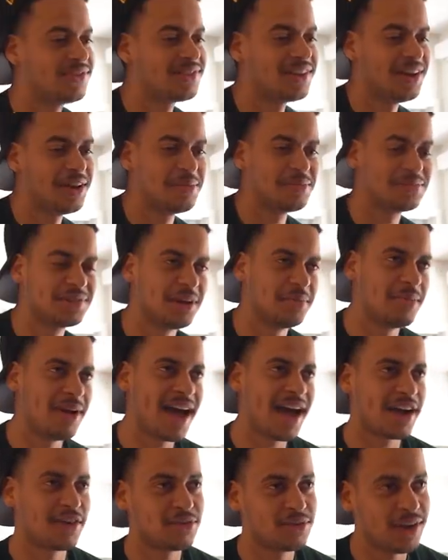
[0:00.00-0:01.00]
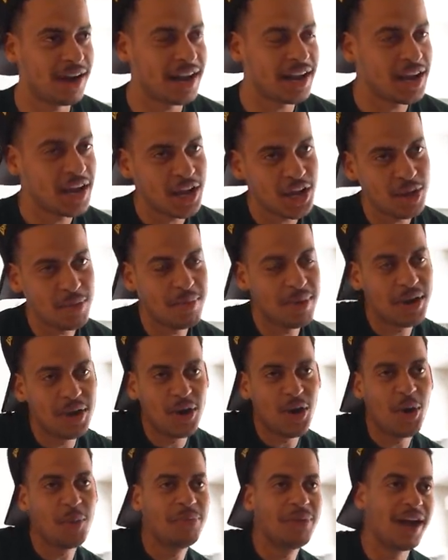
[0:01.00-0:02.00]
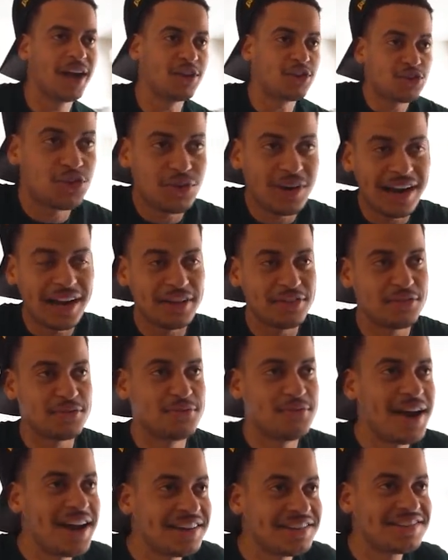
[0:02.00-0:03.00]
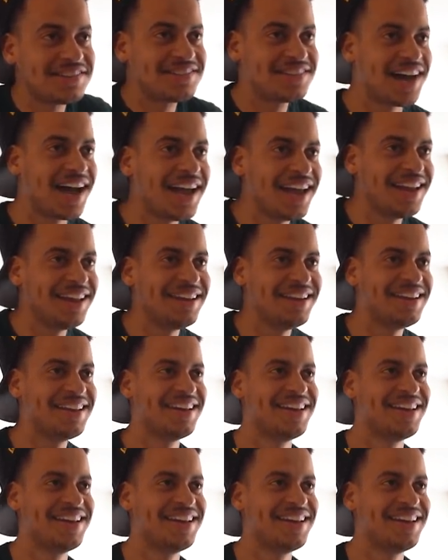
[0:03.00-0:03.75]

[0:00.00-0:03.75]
something, Some act right. You better hope that trans vest tight.